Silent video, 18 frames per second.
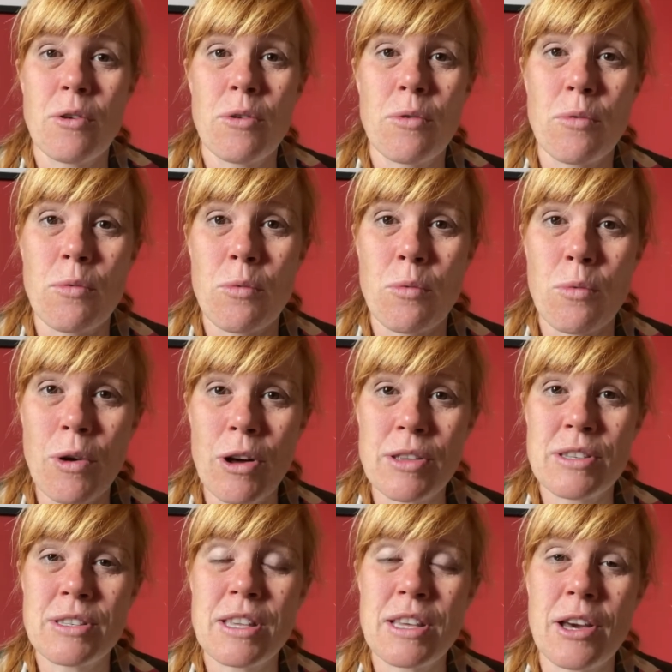
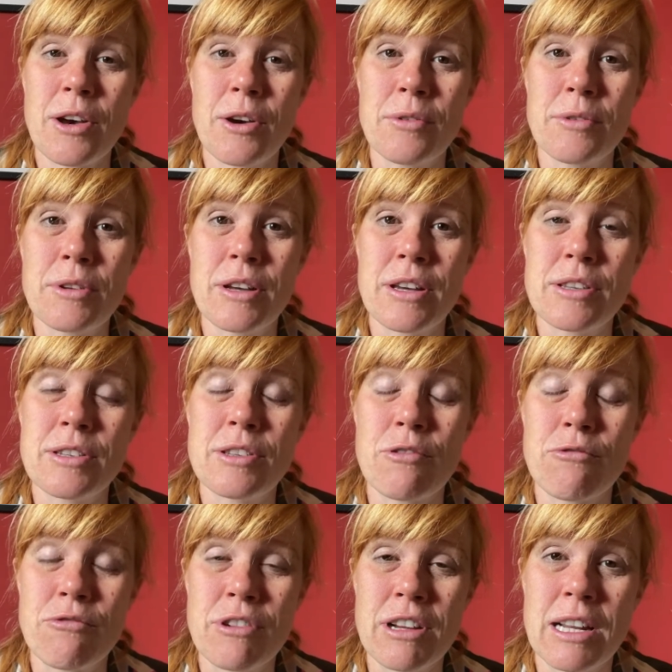what the owners
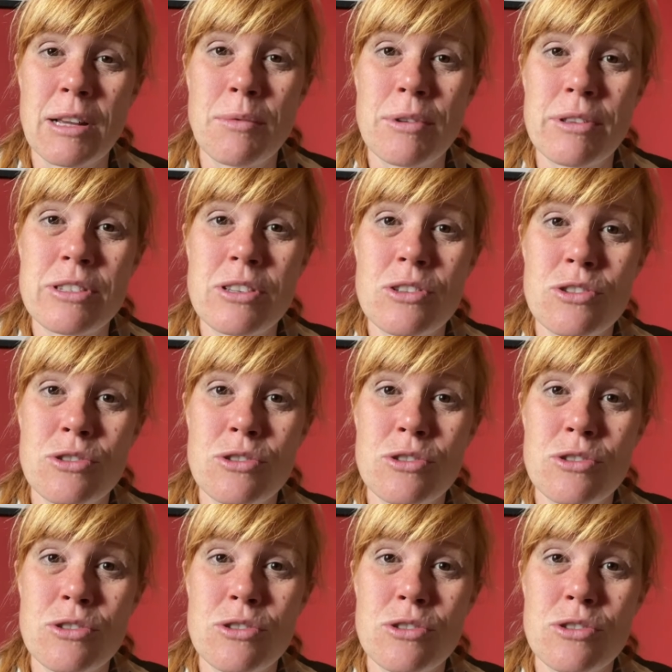really wanted to